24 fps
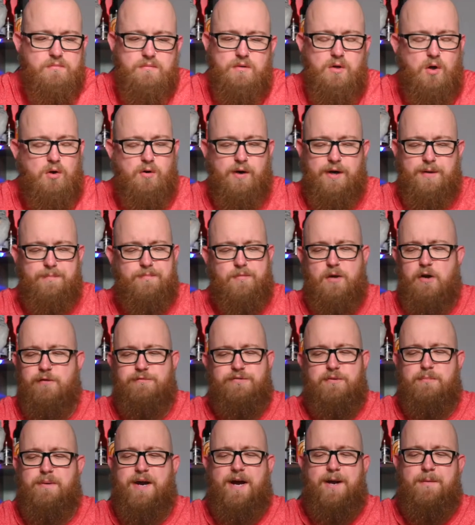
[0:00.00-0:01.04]
All right, off
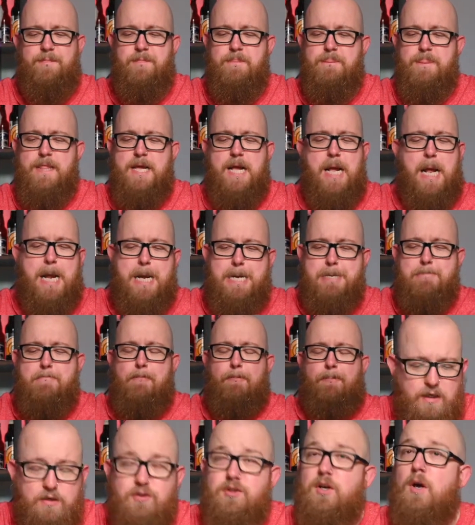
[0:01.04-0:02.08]
the bat.
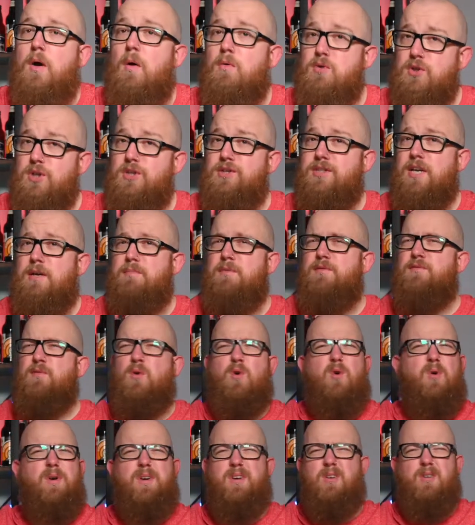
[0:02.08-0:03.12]
So I was going to say
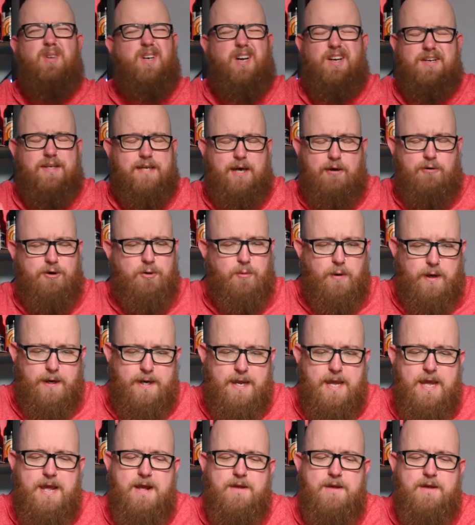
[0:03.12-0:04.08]
before and got kind of carried away,